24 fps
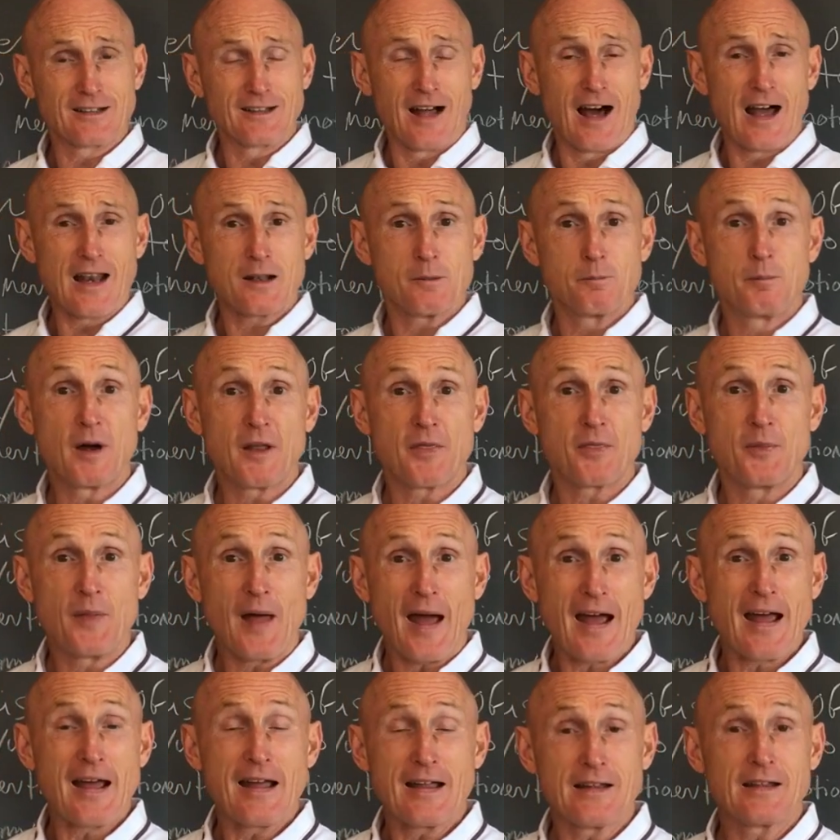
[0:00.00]
a lot, but
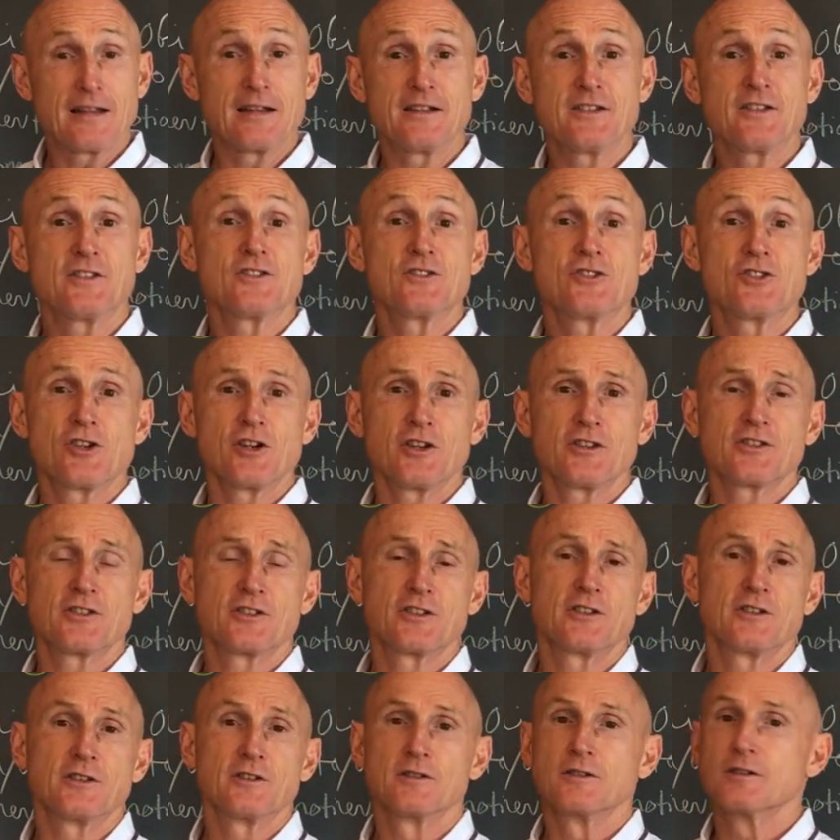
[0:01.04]
that is just
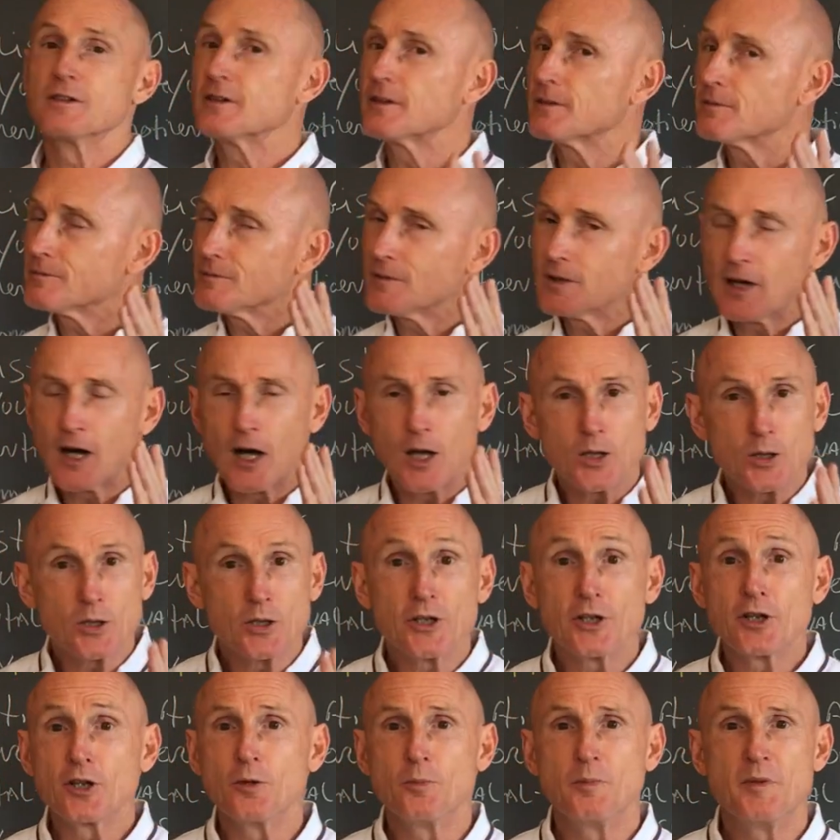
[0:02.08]
a
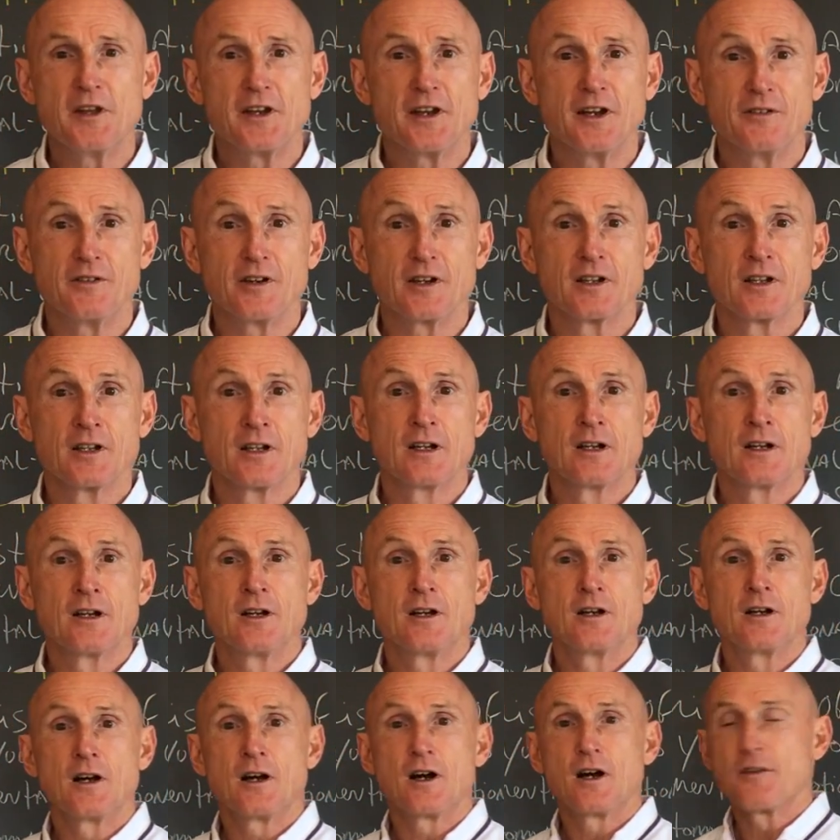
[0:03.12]
little bit of it.
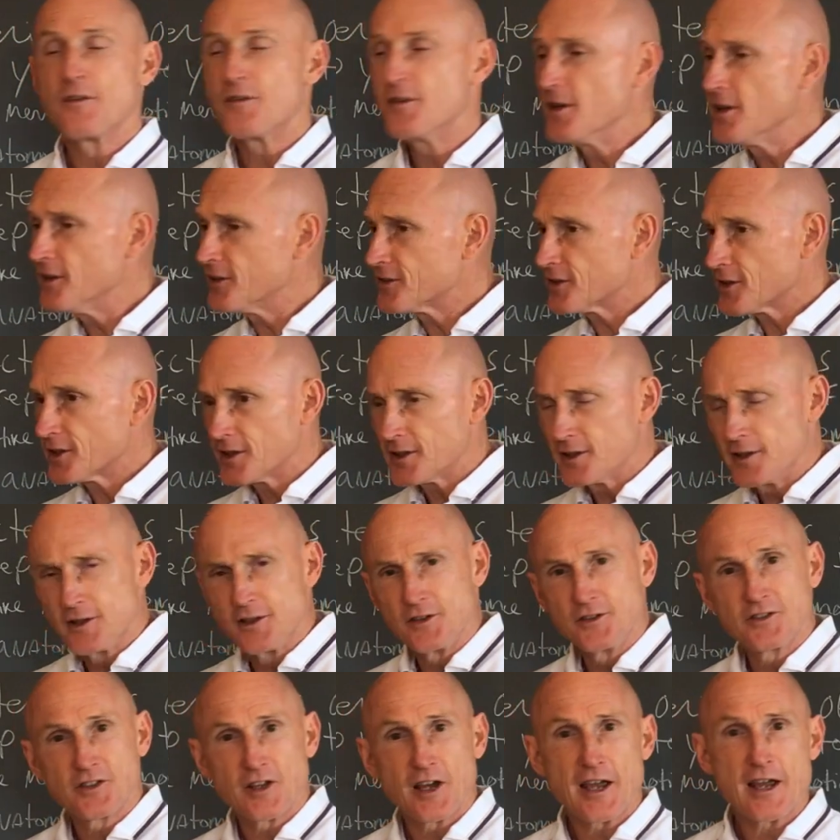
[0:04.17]
This
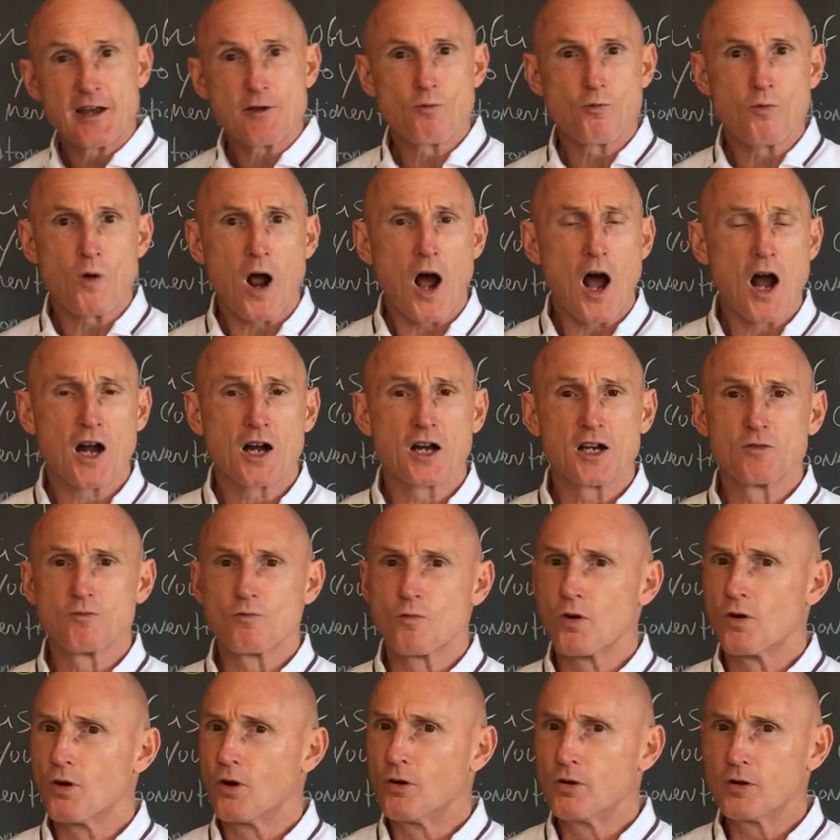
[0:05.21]
is a rock and
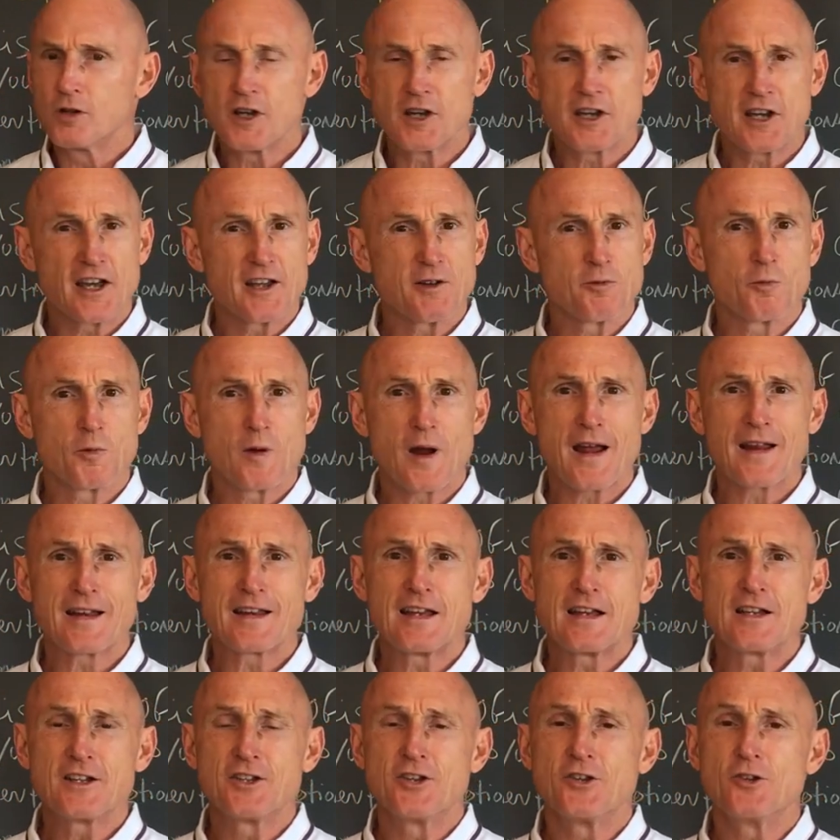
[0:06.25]
roll, get
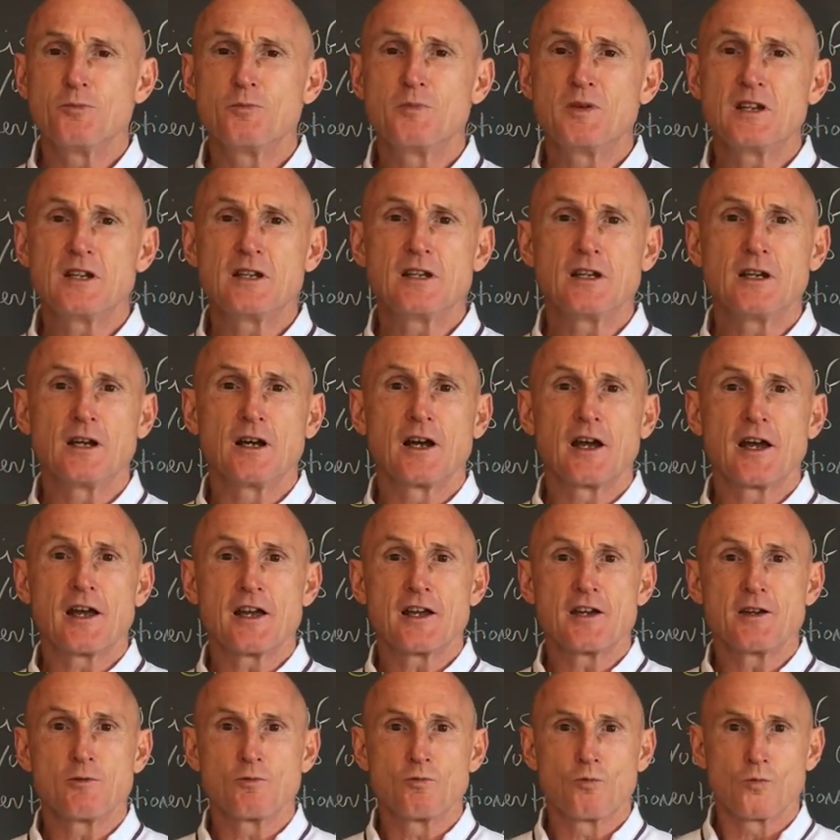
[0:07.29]
ready to be
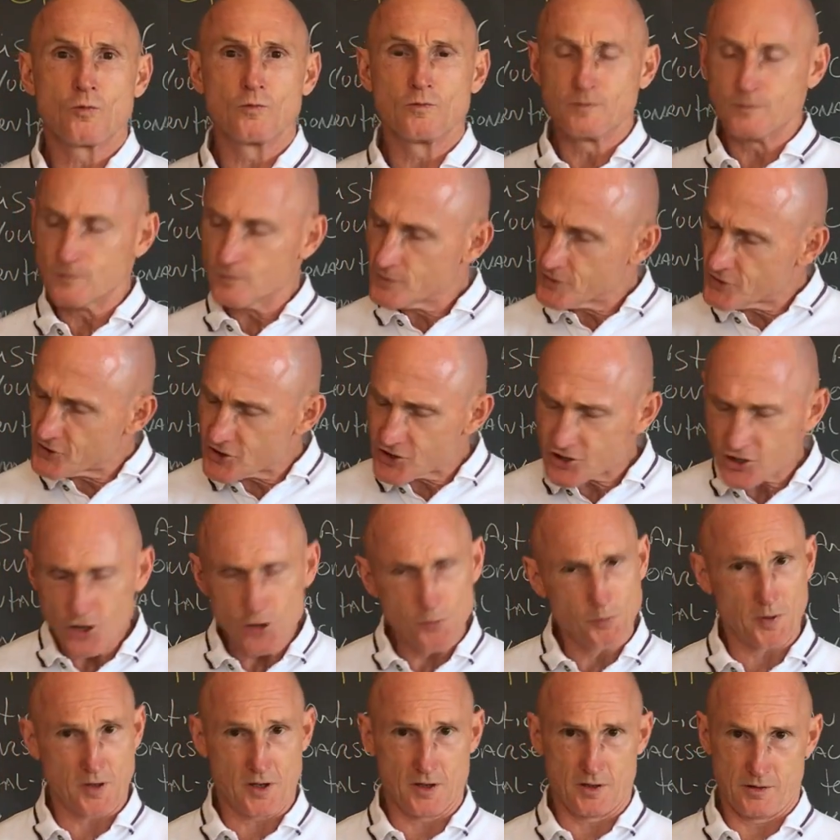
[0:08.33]
a
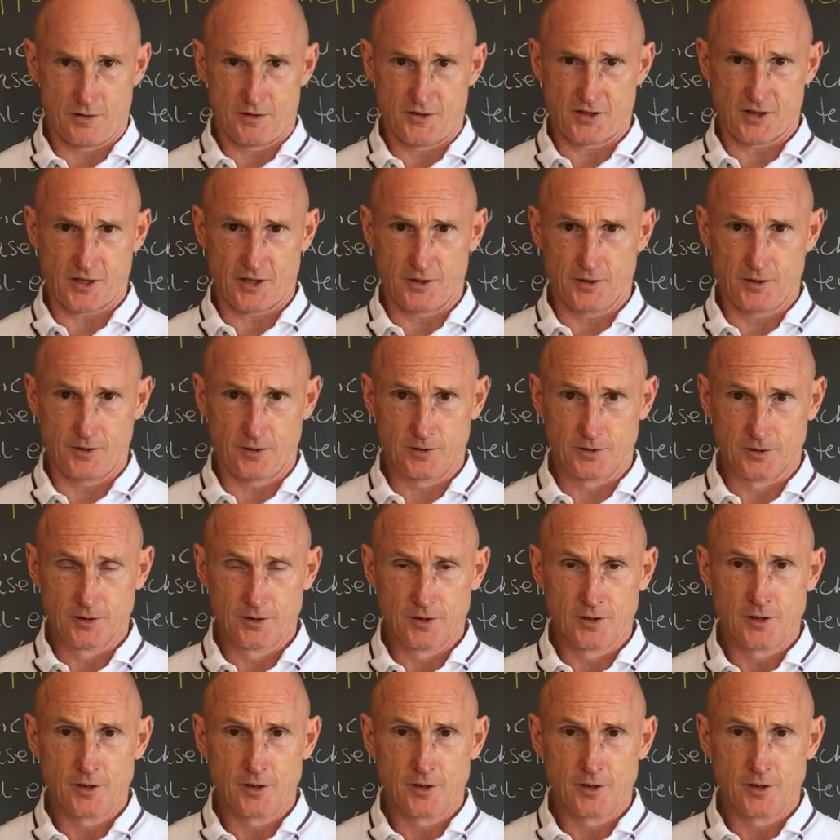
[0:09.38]
super skilled,